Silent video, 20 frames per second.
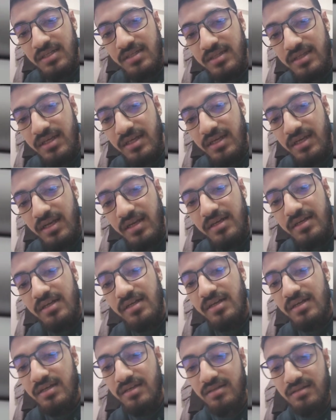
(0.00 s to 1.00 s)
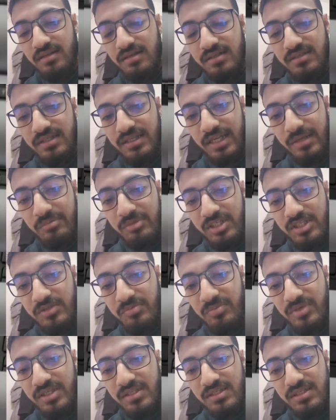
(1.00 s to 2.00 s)
that there's an empty
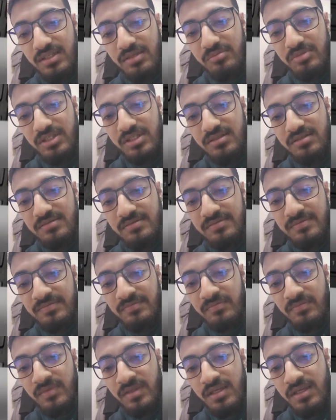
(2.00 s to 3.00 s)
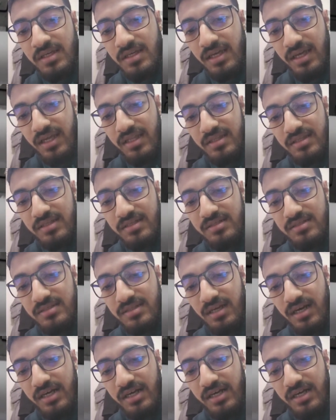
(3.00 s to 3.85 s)
space in the bin. And there's the